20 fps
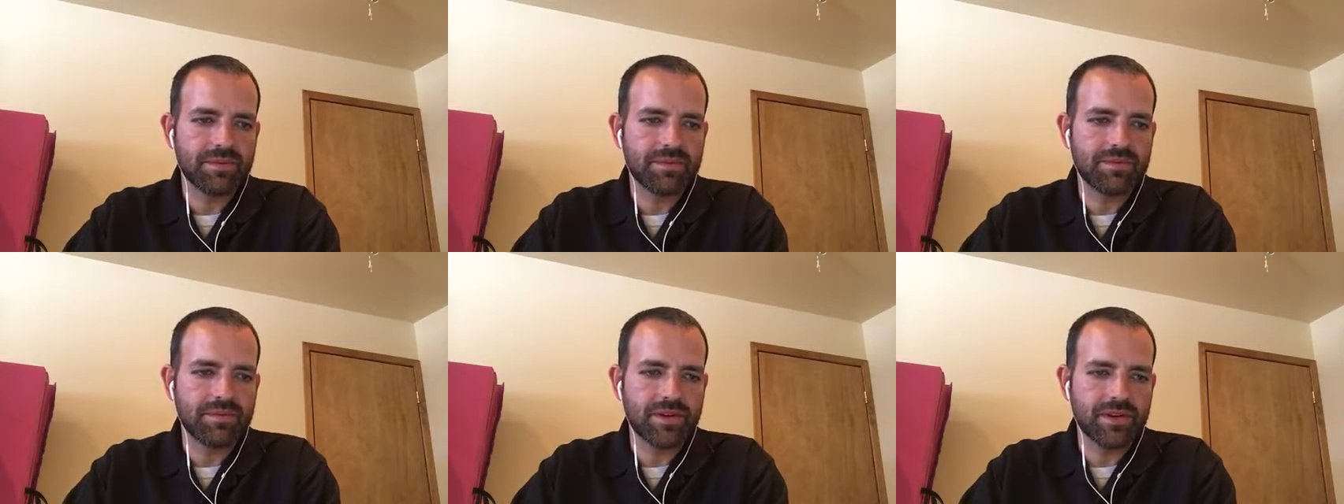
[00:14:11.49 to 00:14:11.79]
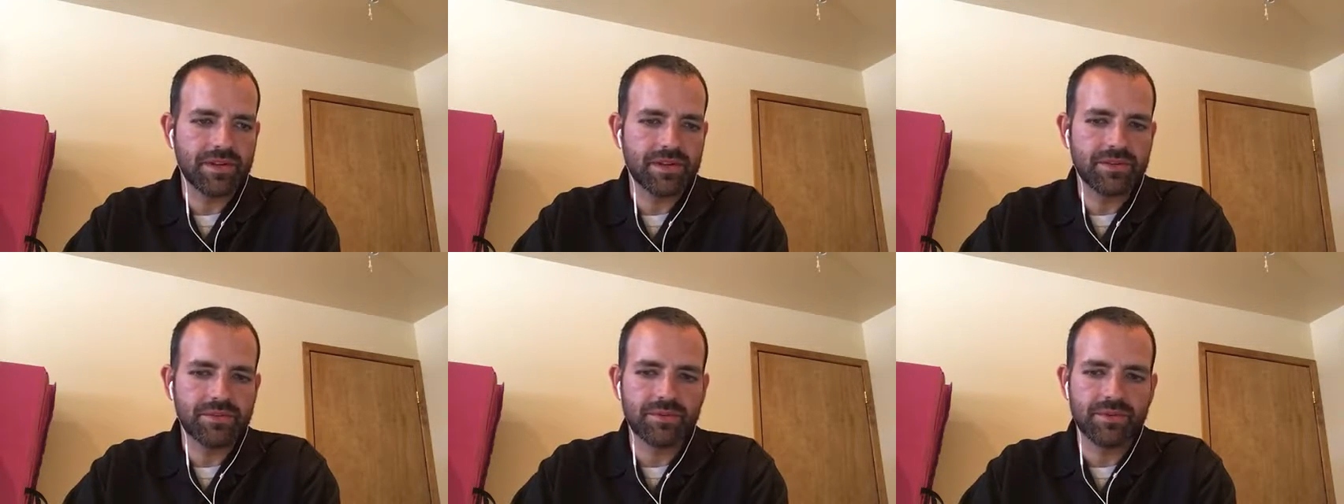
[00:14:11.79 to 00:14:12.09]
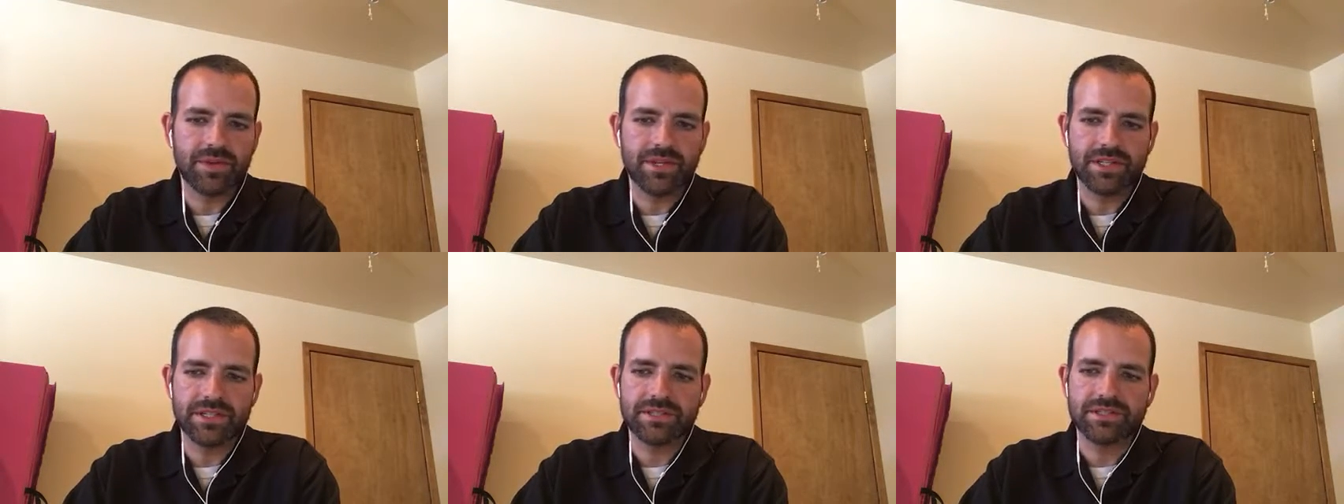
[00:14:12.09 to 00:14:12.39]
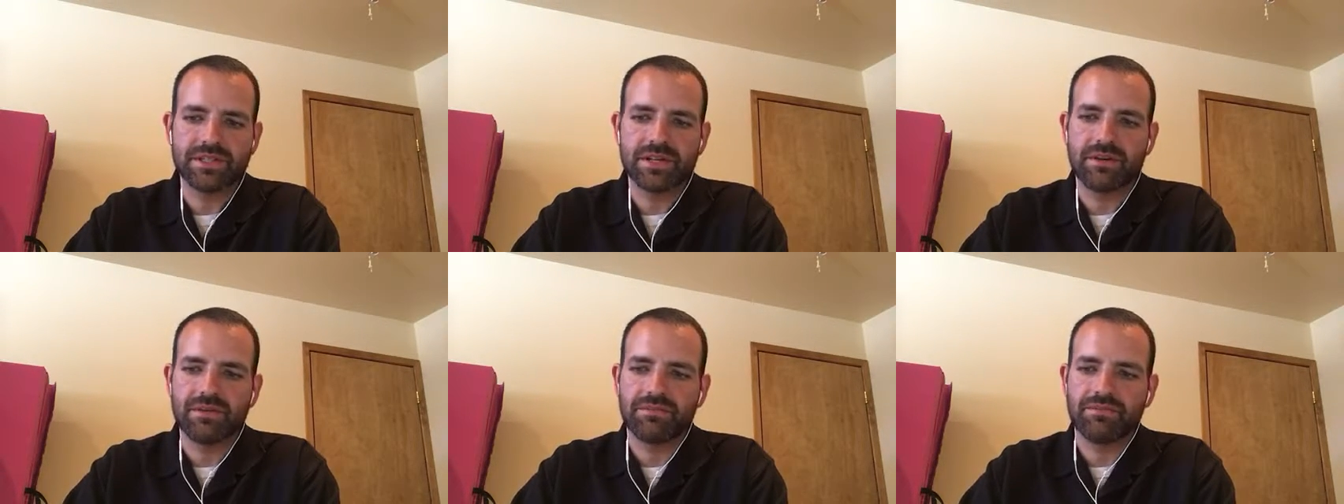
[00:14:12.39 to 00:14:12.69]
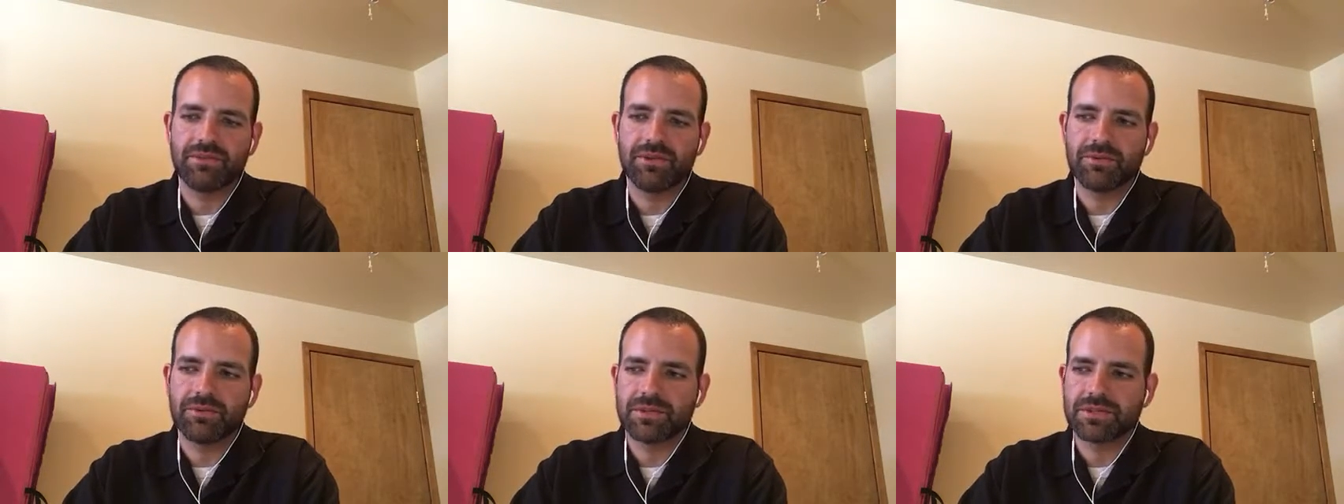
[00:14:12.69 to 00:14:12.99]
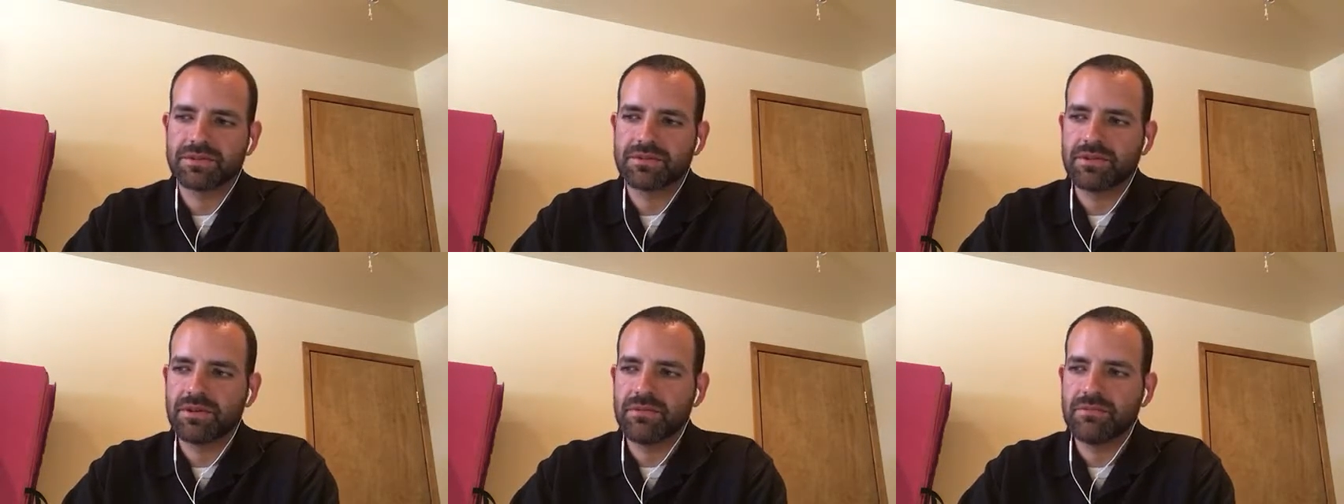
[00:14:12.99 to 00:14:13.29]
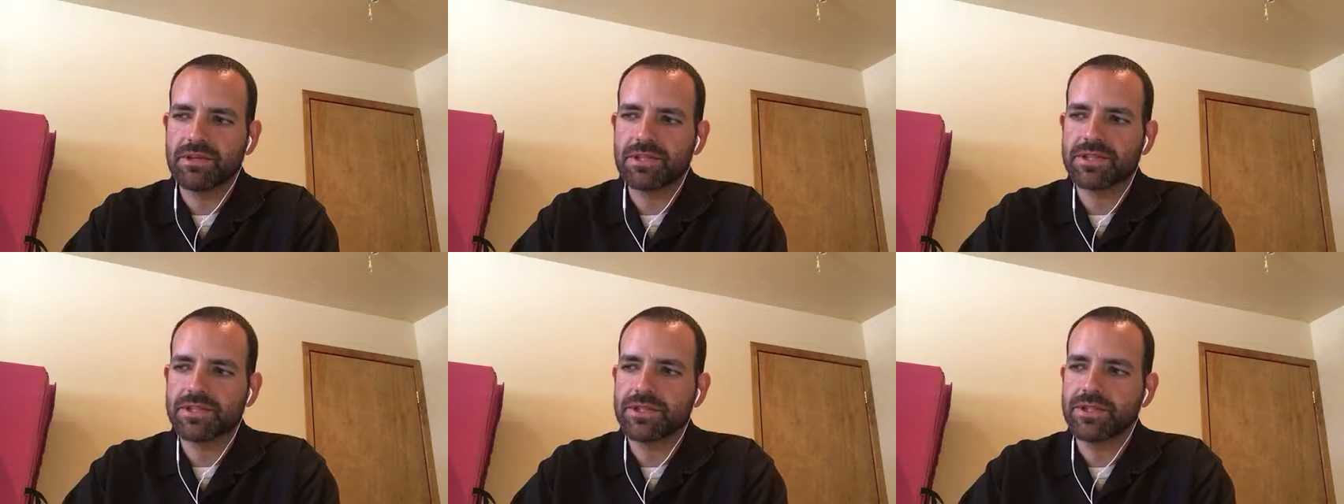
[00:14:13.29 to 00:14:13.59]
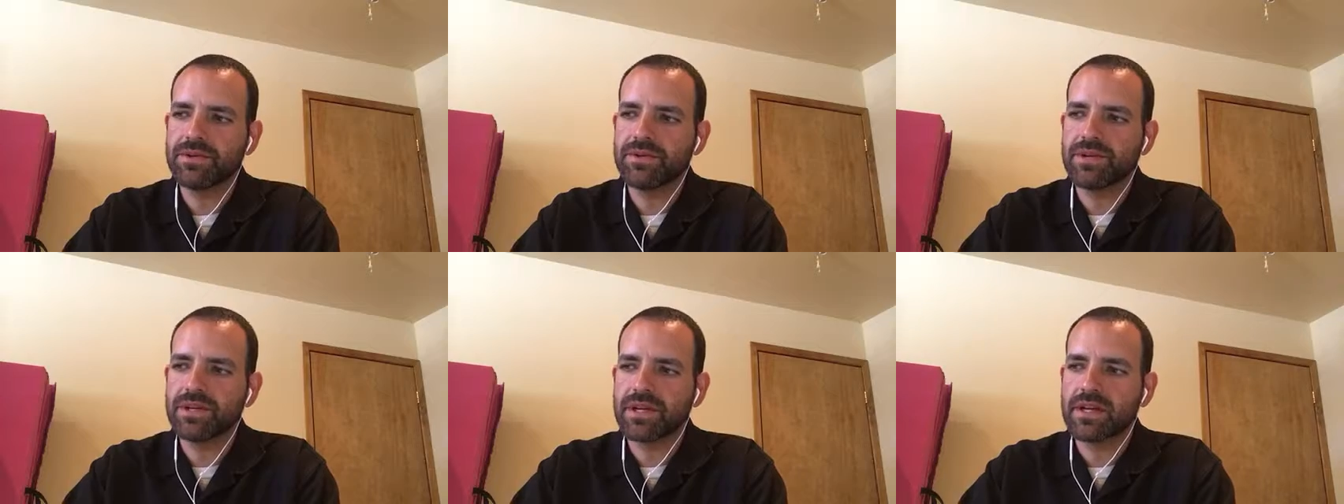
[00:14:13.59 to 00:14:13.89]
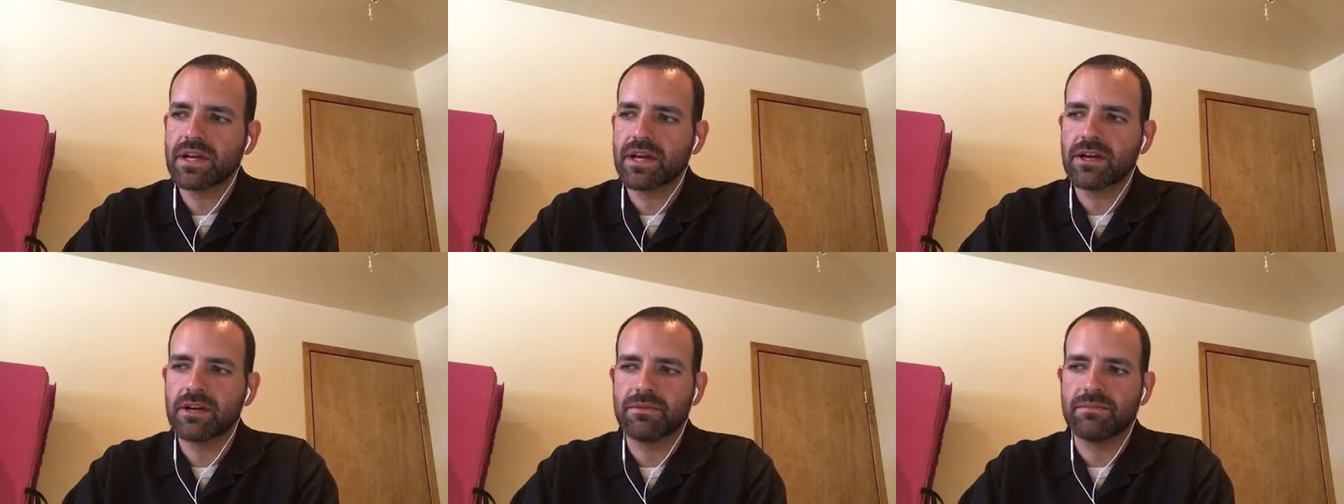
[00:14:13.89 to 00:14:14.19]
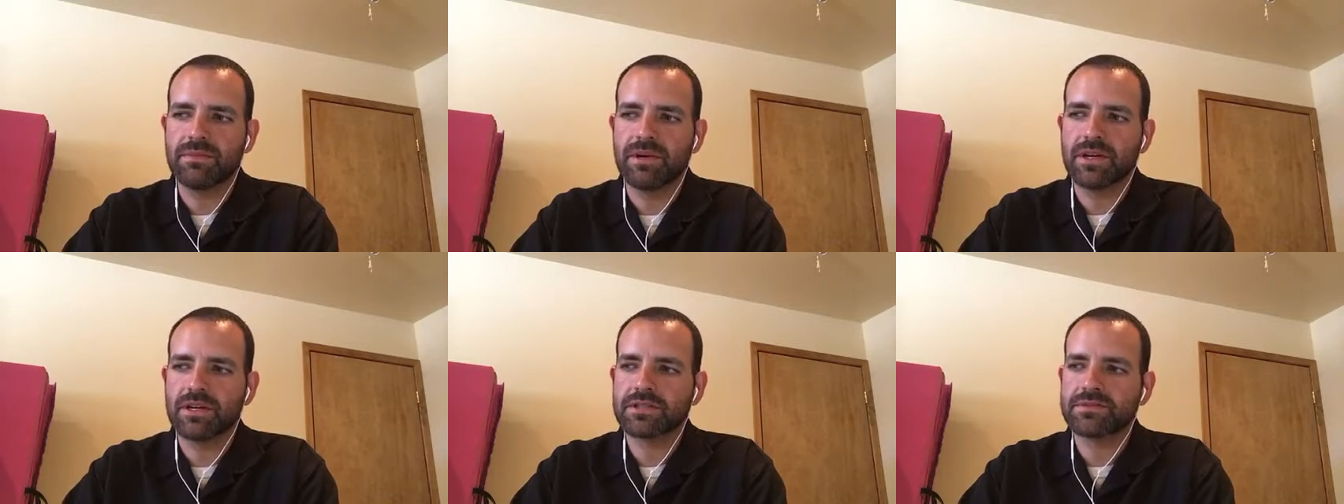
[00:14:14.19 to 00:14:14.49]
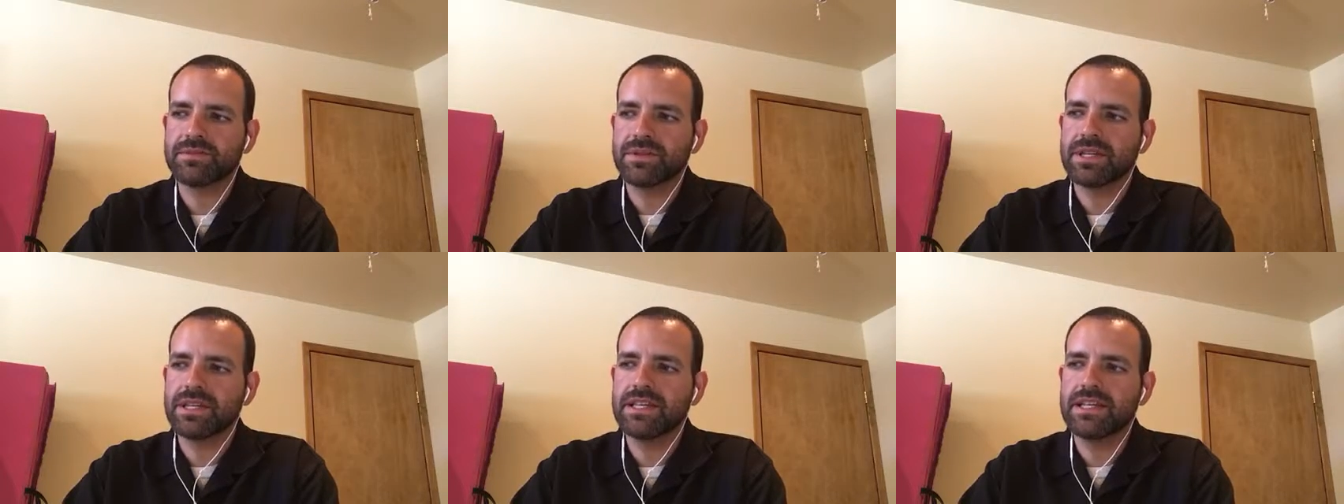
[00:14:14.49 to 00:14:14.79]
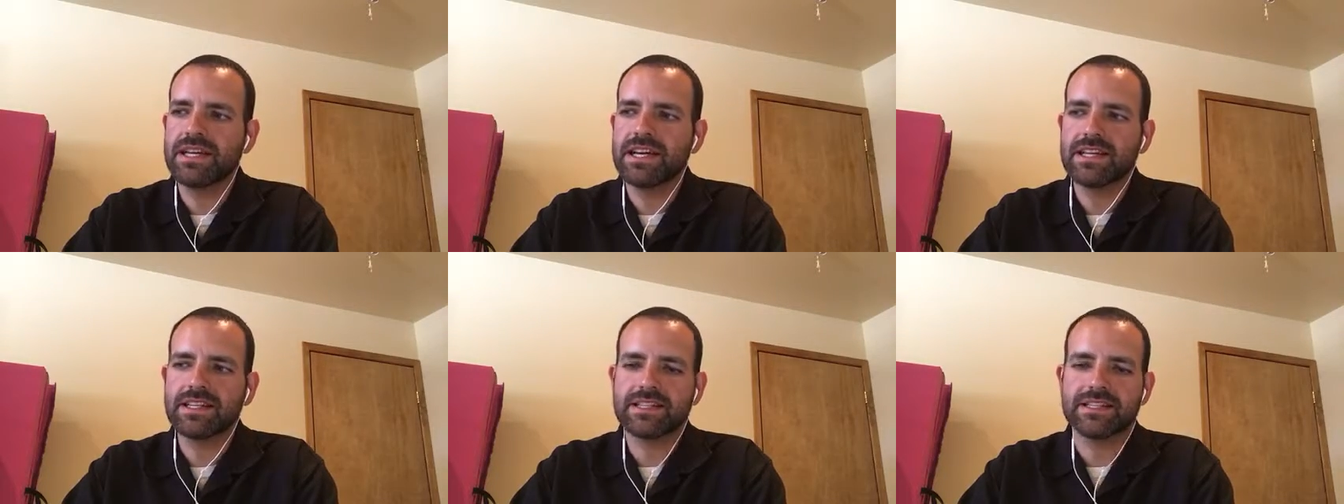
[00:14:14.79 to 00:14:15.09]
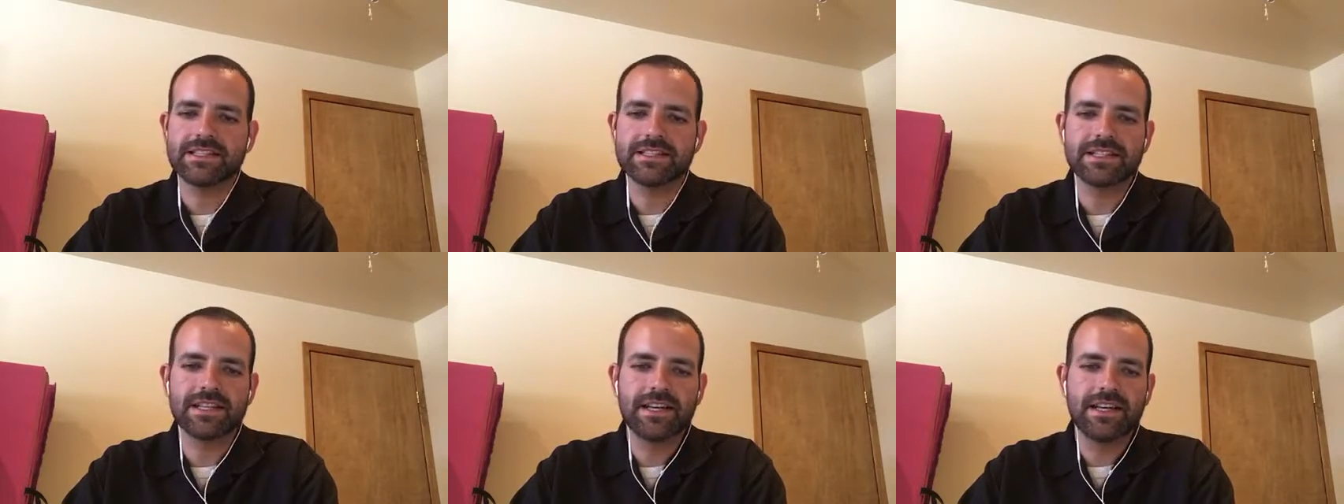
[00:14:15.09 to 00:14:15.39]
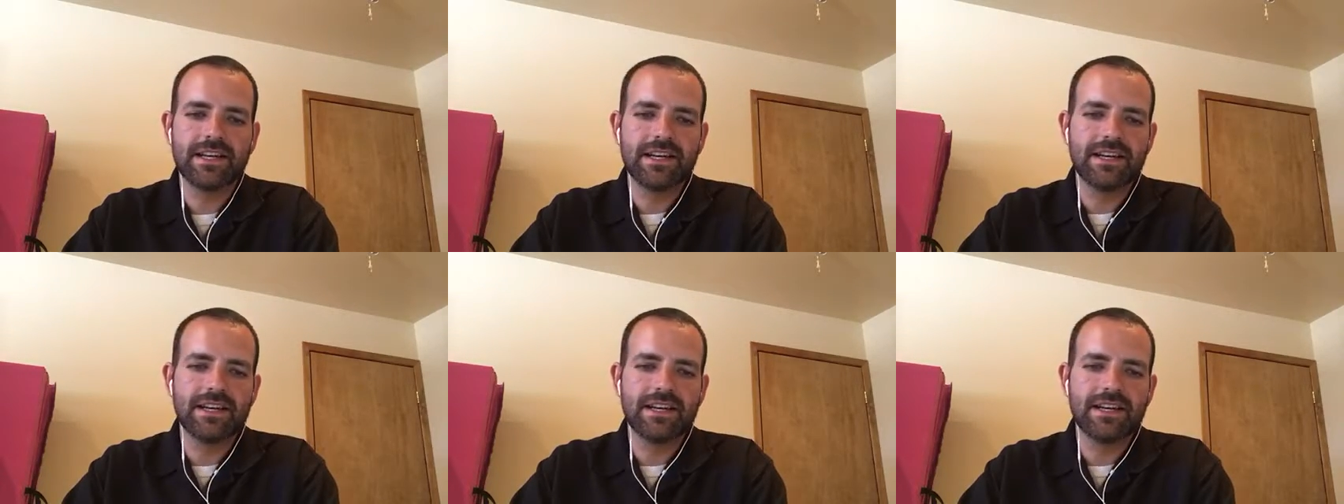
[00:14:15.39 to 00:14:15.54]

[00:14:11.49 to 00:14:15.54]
very intuitively, is there was not much new in Karl Marx, but he had this